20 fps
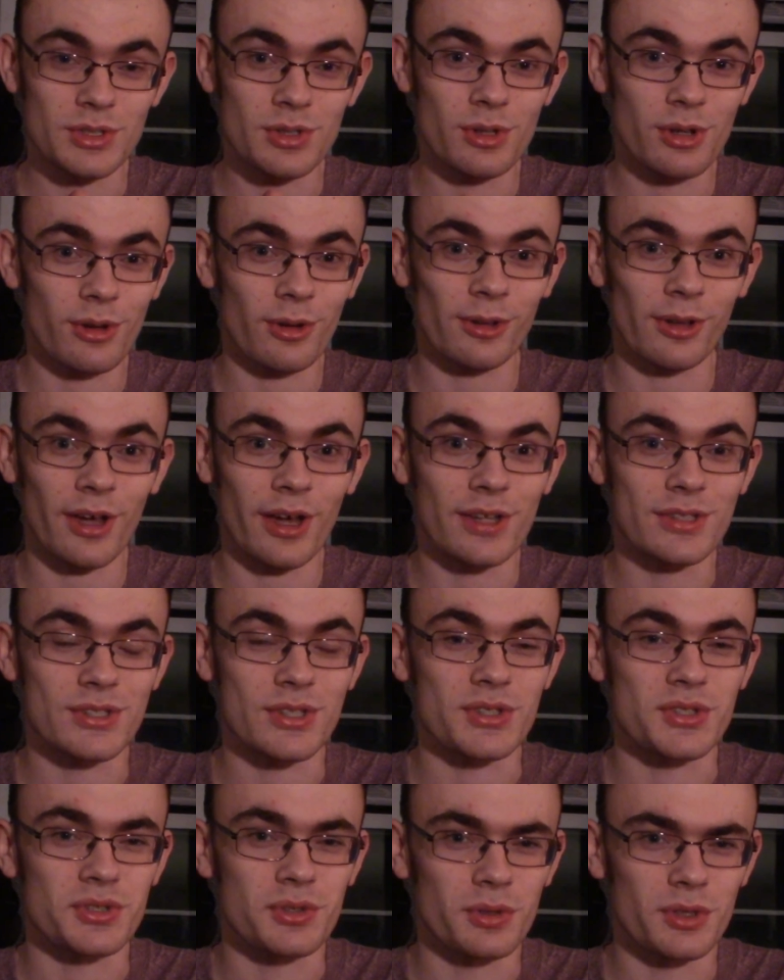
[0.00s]
you your lines
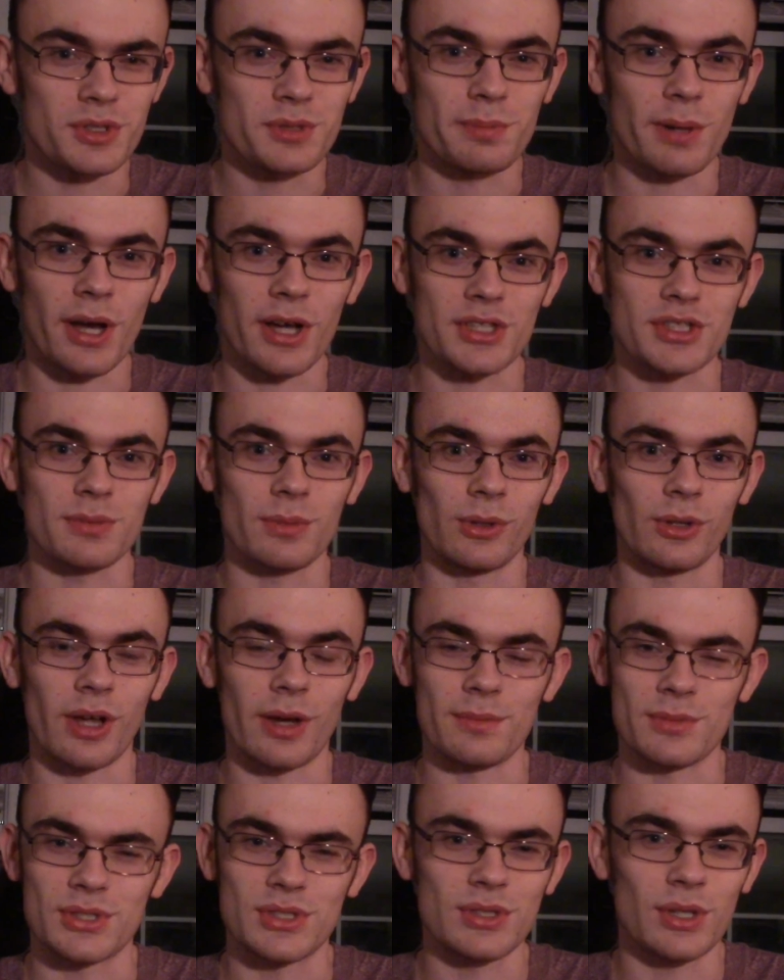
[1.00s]
as soon as possible.
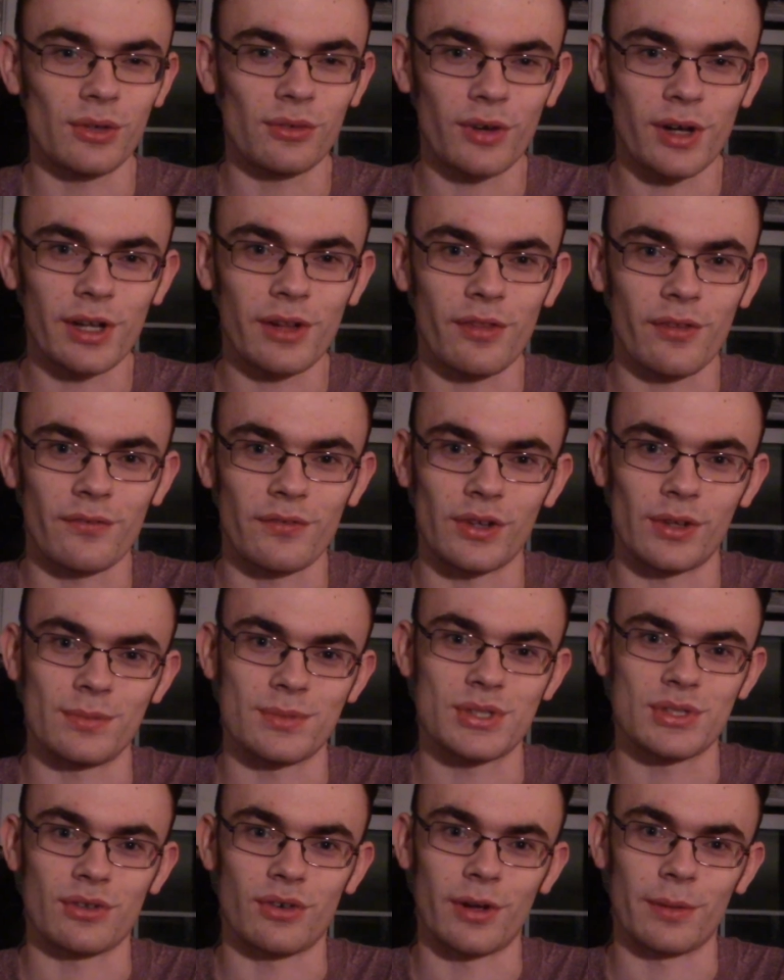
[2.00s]
I'm still writing the film
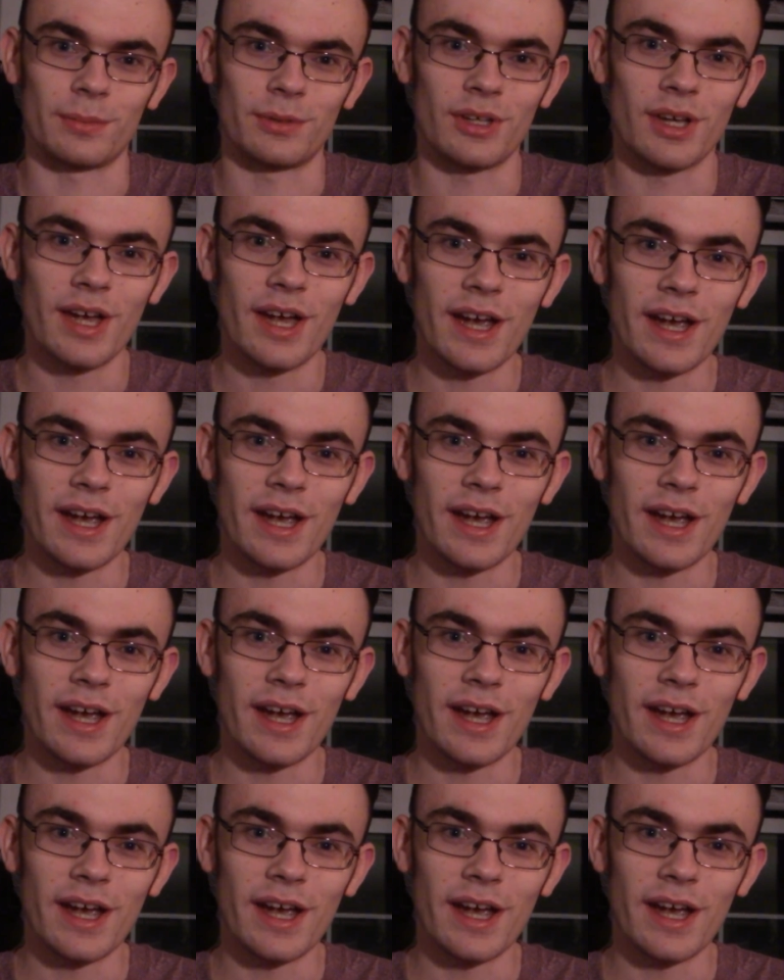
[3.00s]
script.